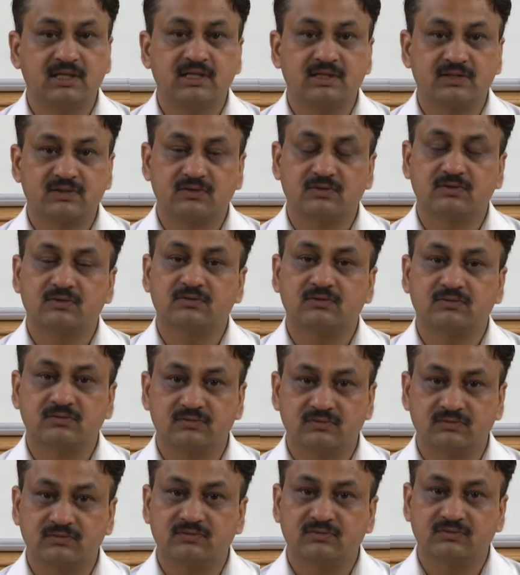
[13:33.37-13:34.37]
So,
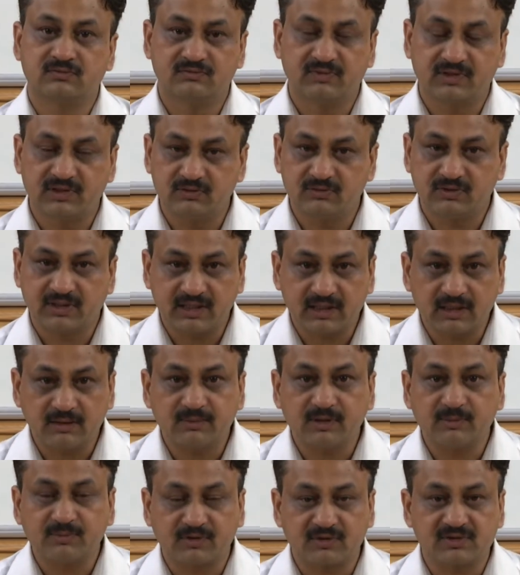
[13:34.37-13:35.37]
when you take up
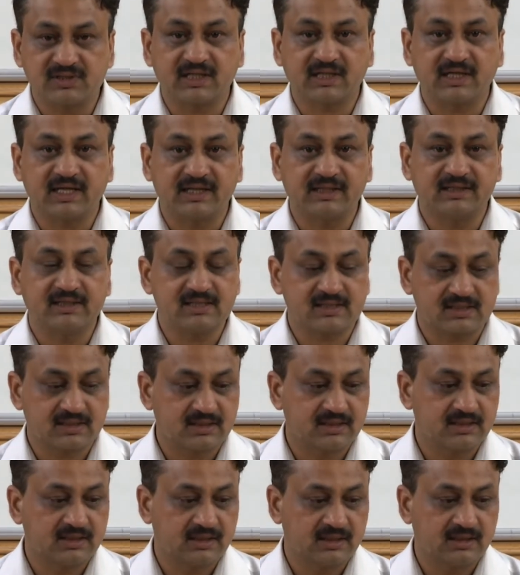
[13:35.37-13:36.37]
a project like this,
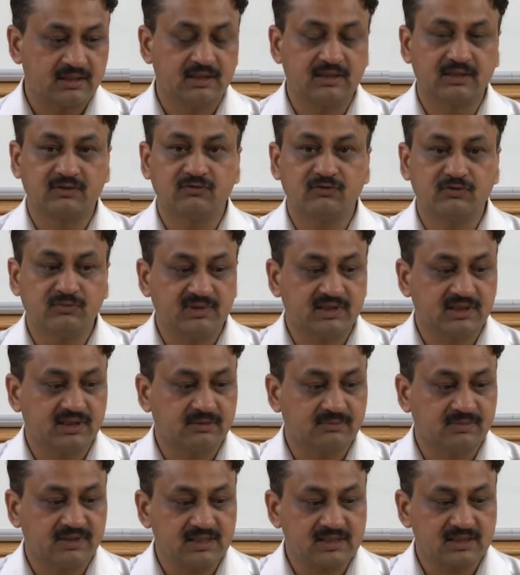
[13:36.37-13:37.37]
it would be
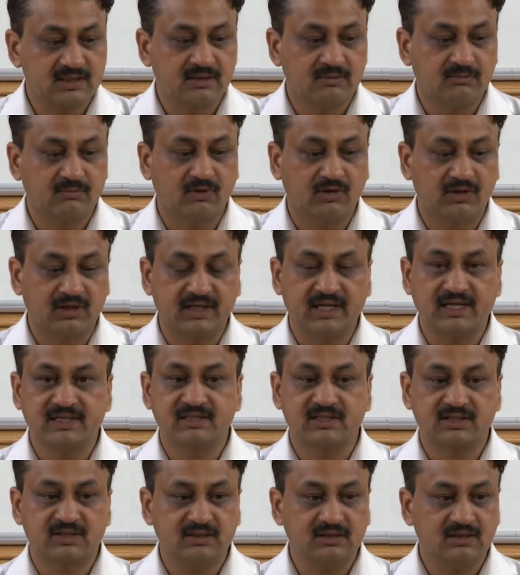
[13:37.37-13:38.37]
termed as
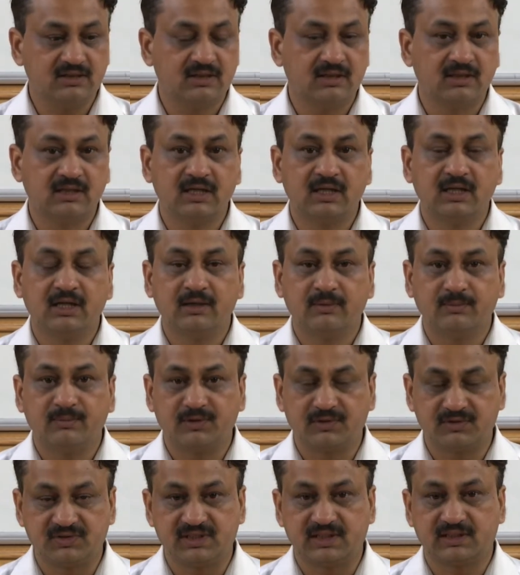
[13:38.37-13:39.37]
modernization
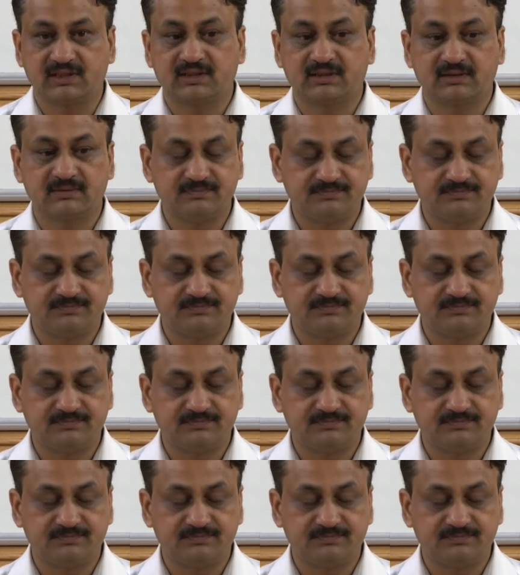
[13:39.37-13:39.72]
project.